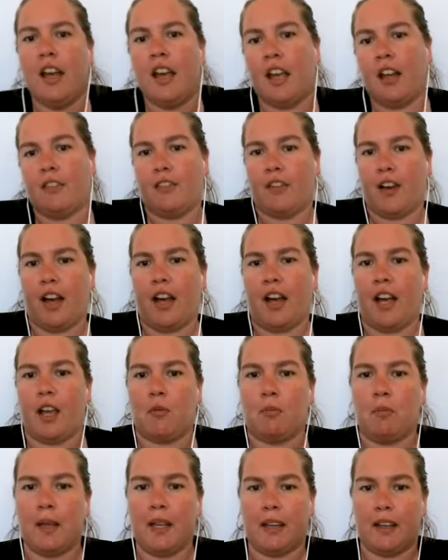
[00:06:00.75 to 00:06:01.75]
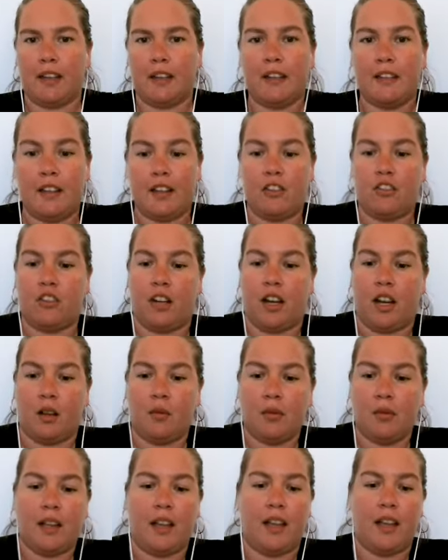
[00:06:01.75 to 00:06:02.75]
If I make a decision,
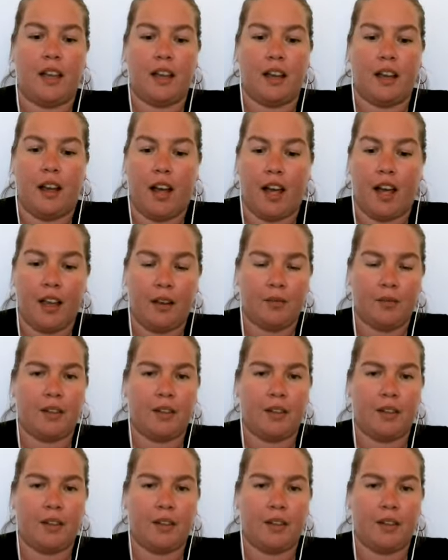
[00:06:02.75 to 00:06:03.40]
I'm saying, I am